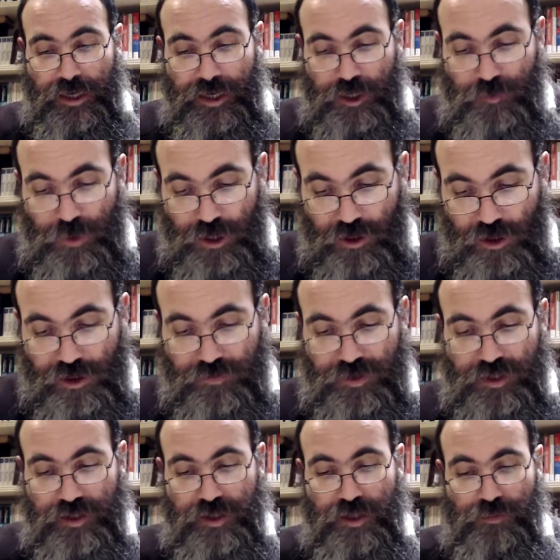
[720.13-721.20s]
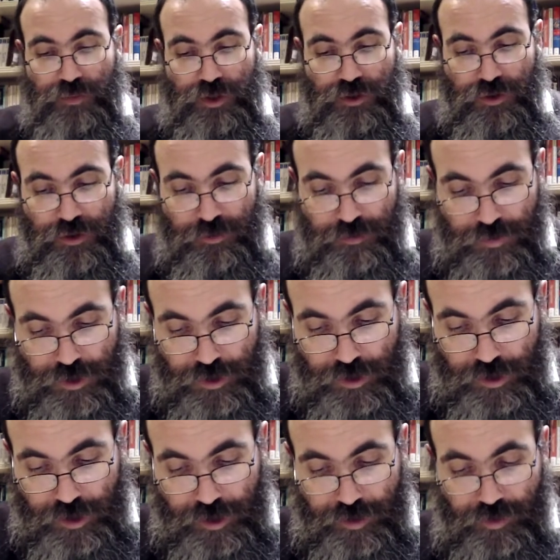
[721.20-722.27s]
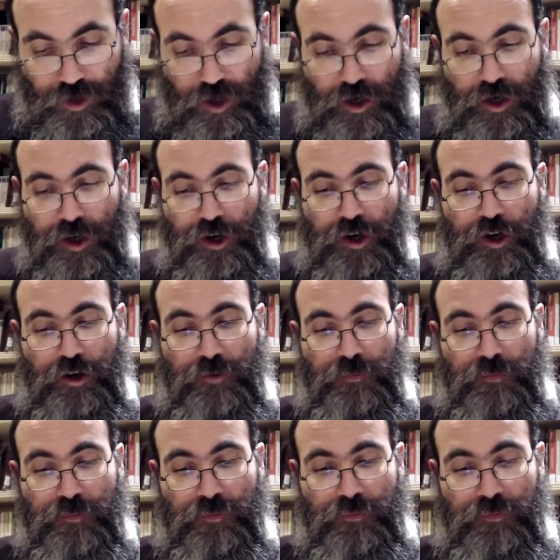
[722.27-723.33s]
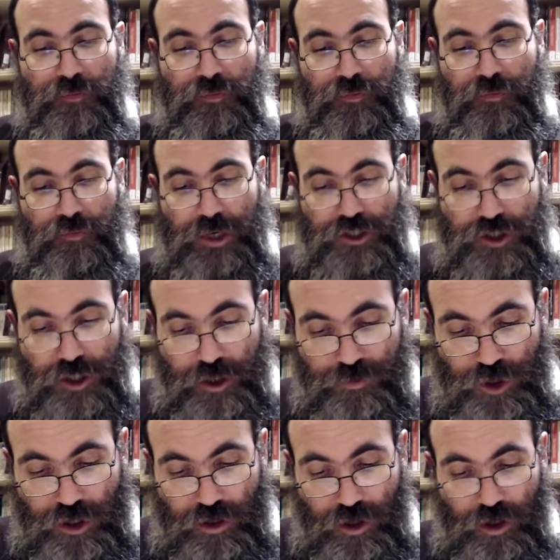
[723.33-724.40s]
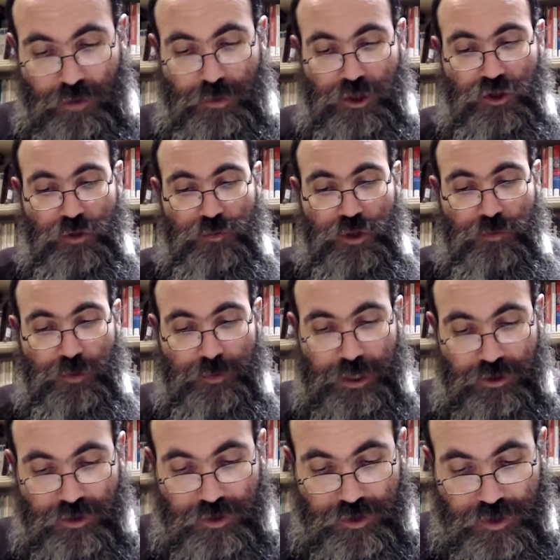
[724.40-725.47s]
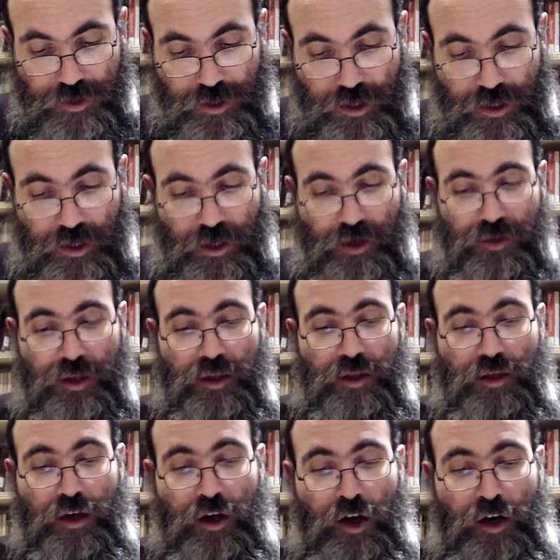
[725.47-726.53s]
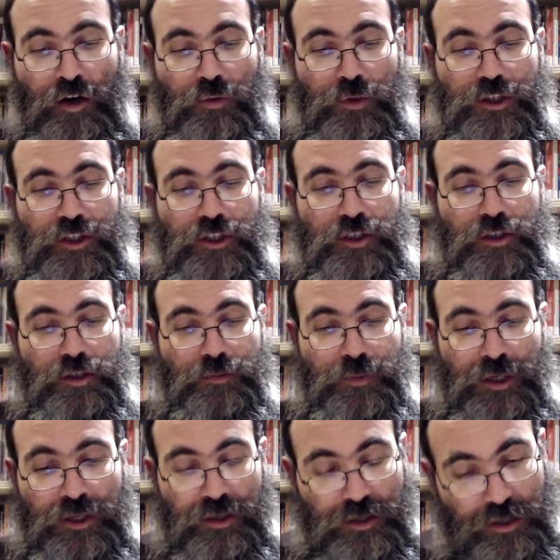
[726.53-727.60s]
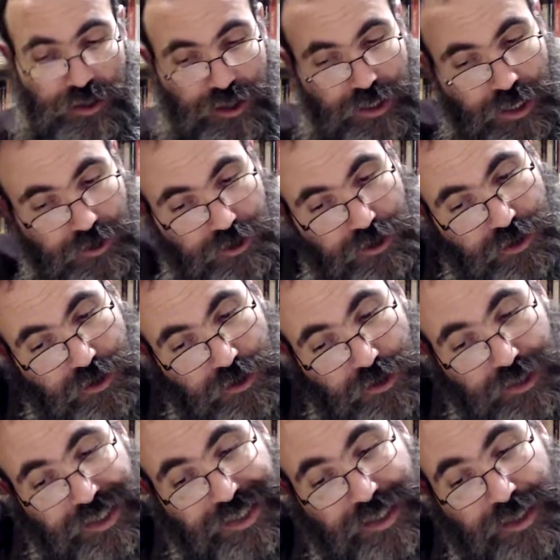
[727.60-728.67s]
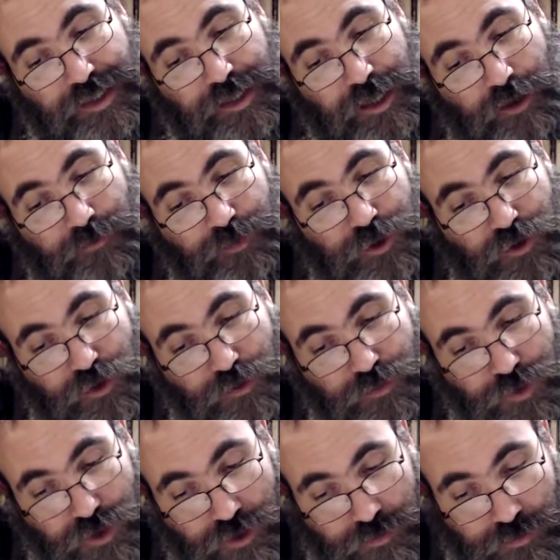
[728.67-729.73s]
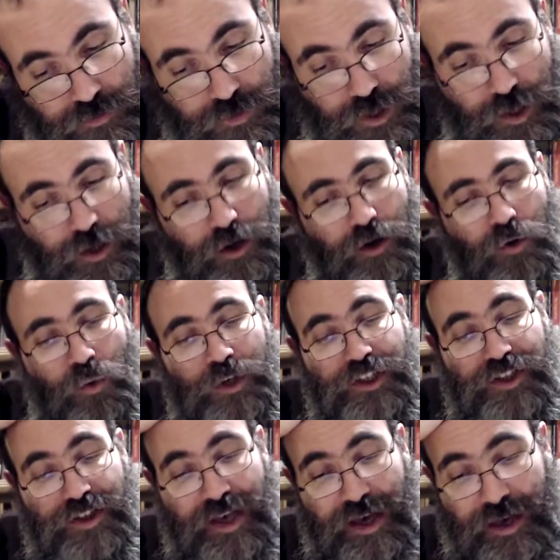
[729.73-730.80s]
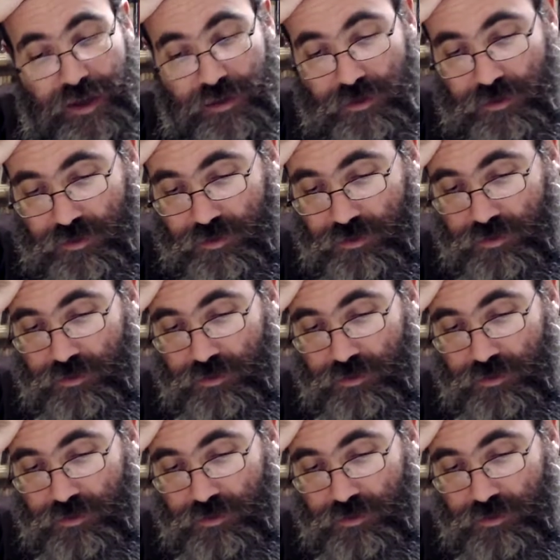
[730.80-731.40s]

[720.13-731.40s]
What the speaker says: is because of the Tzimtzum in the Eir. Mashenimshach Eir Matzumtzum b'Malchus. That the Eir which is being nishtalshul is itself Matzumtzum, which then